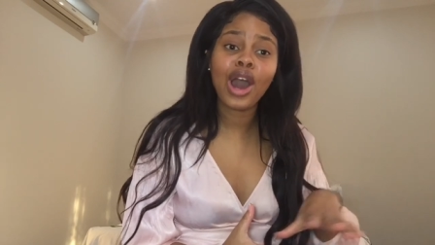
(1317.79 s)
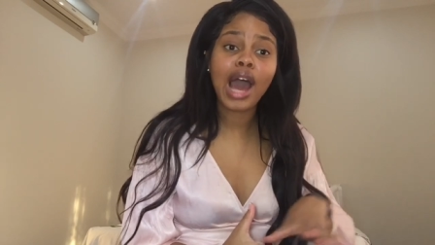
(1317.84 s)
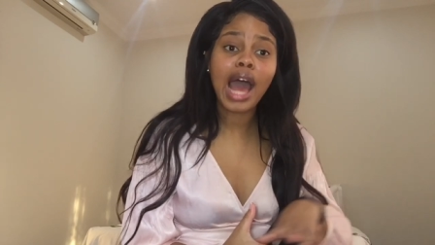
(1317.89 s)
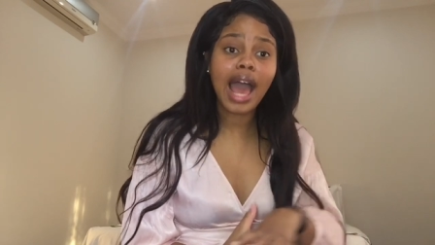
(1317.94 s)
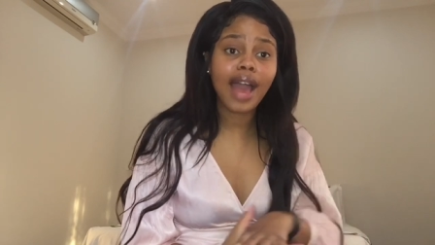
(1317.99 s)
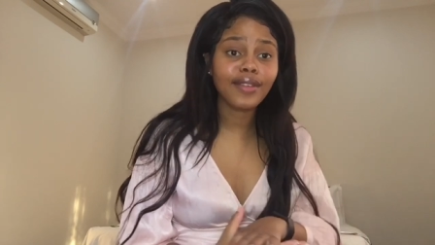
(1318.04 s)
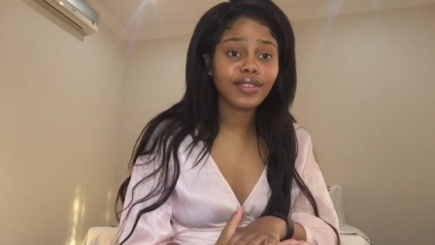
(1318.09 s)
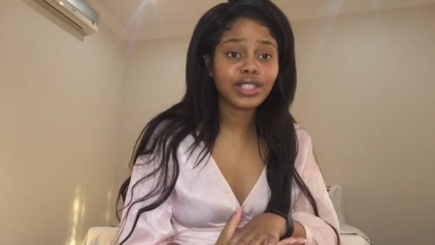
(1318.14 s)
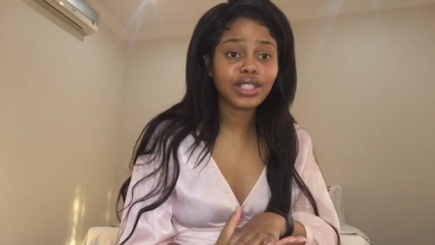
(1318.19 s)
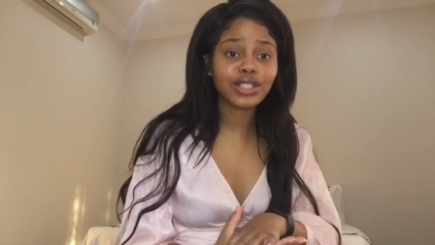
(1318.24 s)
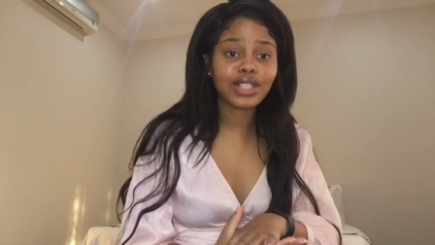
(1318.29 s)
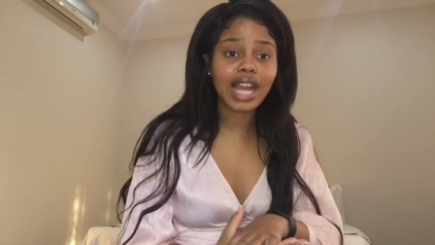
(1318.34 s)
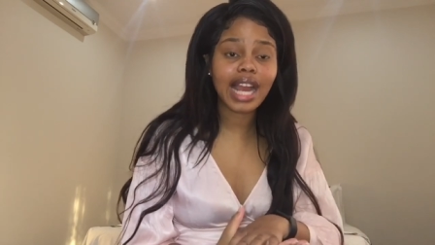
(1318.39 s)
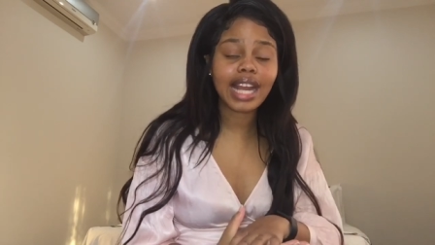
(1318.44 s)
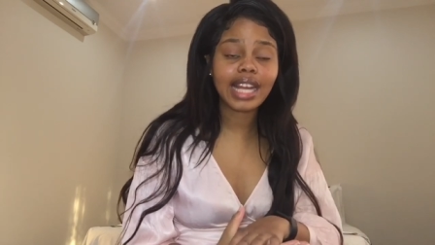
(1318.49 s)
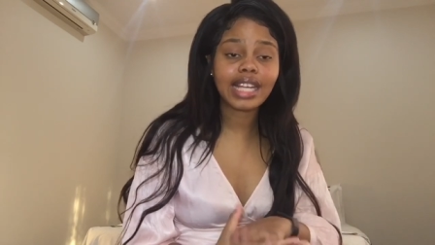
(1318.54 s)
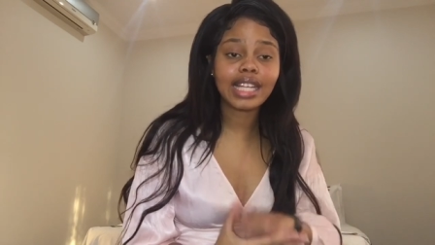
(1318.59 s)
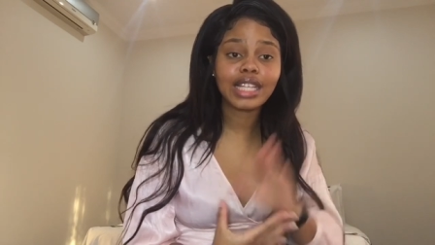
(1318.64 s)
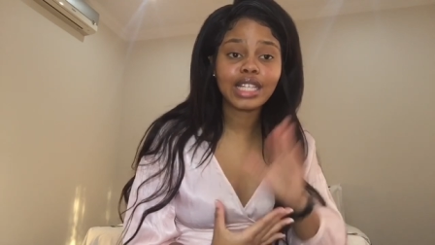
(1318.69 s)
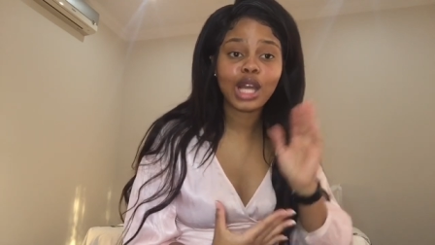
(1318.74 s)
Have you
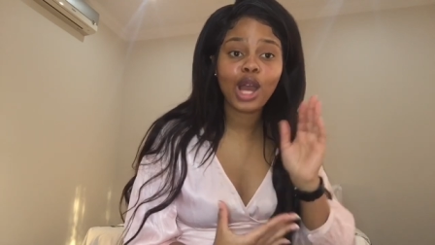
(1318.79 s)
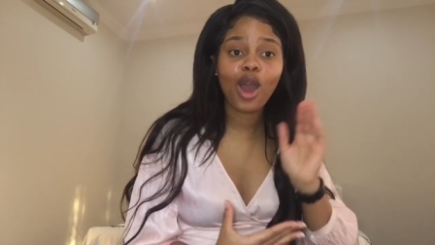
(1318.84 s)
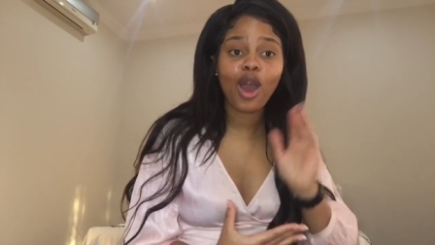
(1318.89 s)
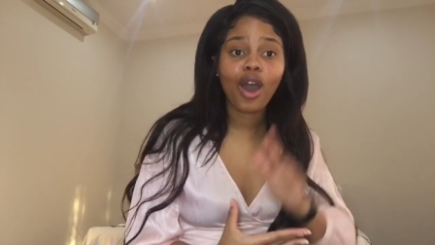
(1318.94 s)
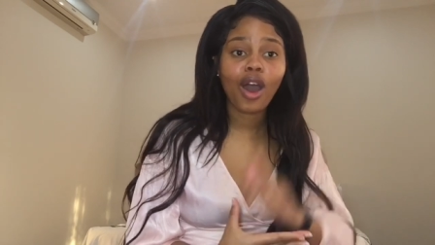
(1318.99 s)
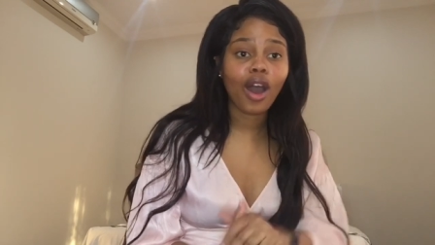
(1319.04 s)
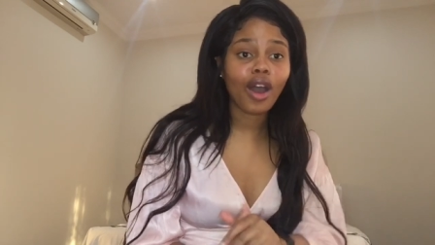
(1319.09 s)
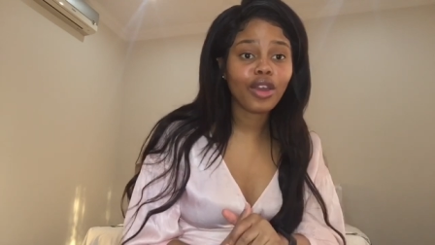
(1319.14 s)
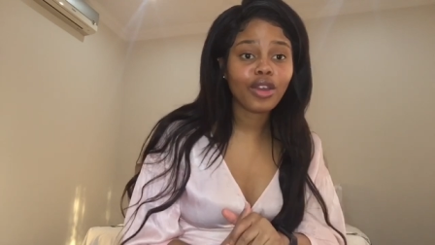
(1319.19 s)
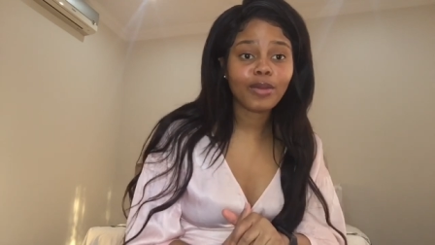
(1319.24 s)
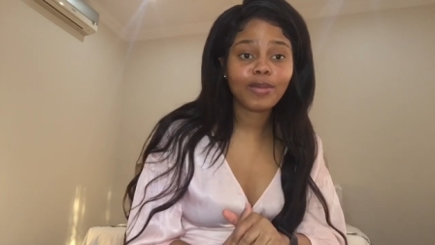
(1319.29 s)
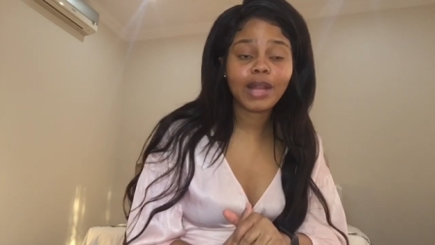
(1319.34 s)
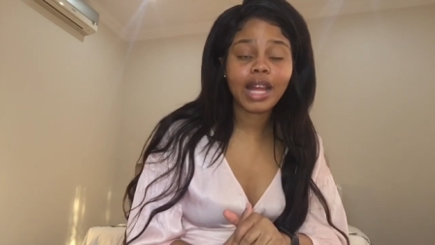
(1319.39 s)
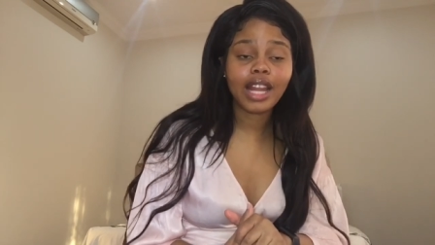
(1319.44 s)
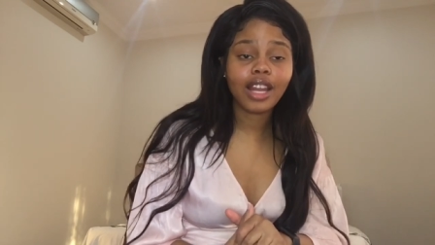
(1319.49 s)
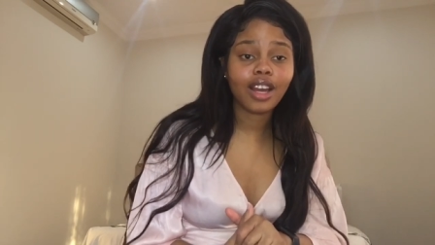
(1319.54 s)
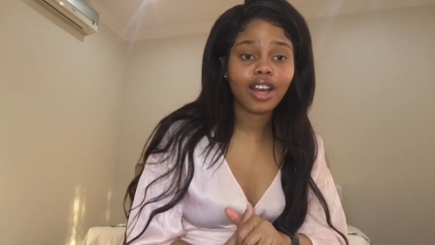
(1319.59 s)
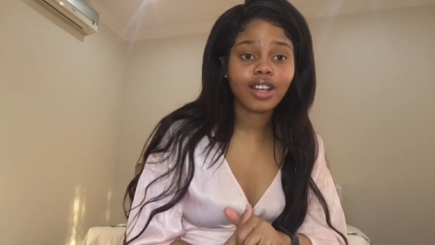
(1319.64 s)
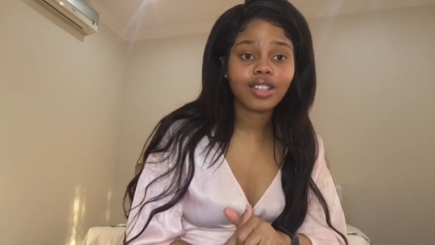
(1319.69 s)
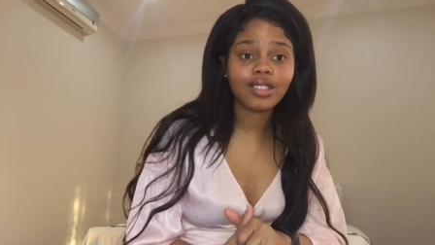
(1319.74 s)
tried it? Are you
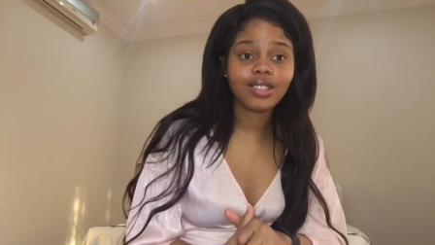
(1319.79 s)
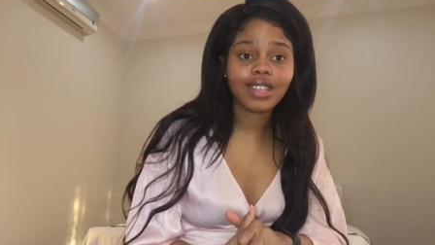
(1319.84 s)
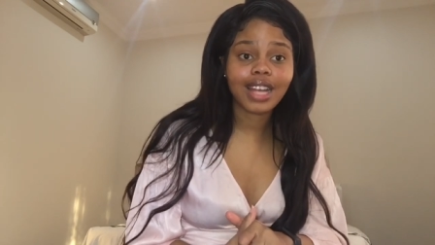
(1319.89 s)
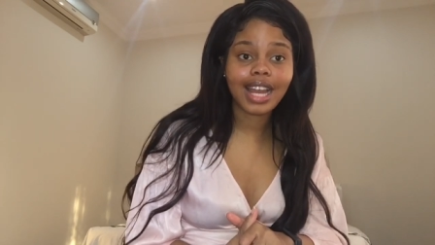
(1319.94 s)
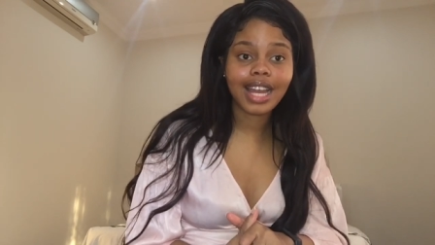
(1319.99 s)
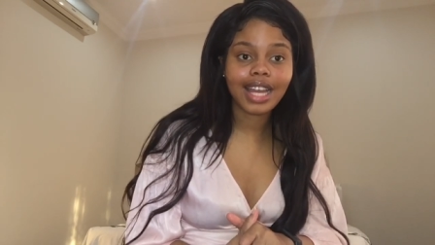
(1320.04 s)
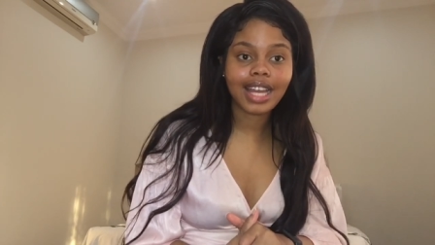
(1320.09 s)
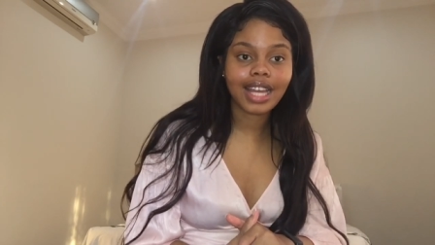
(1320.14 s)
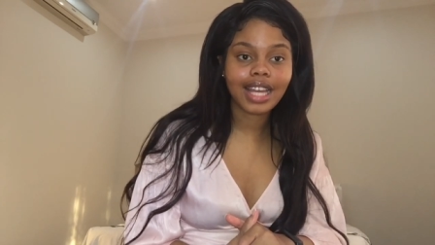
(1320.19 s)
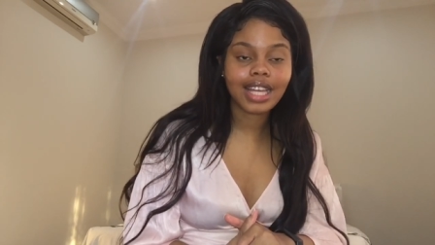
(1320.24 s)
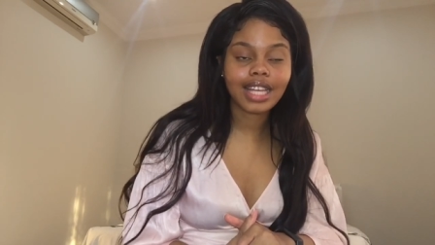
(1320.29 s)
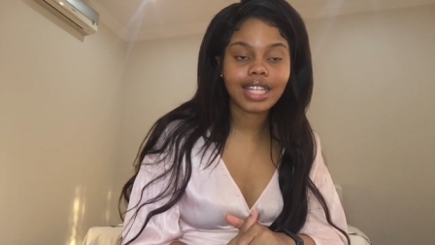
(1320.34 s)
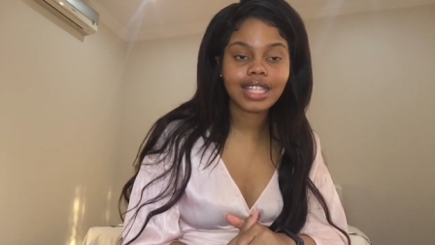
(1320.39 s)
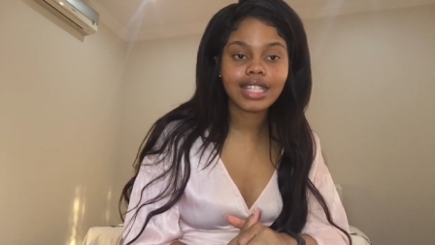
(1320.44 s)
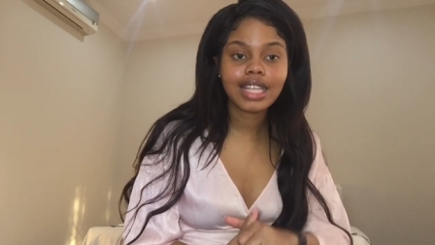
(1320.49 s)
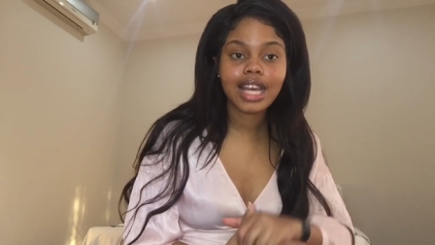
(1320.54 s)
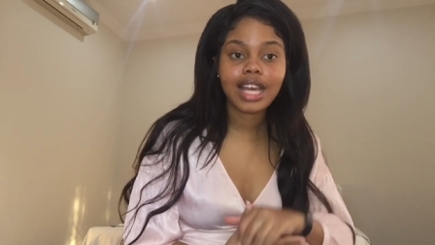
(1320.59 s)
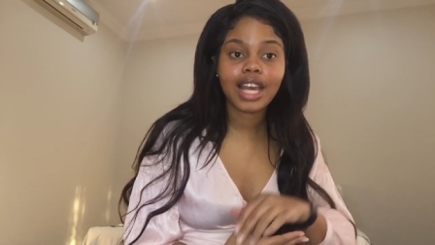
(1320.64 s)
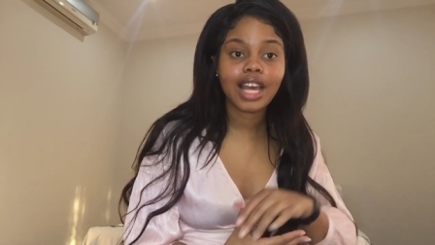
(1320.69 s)
planning on trying it?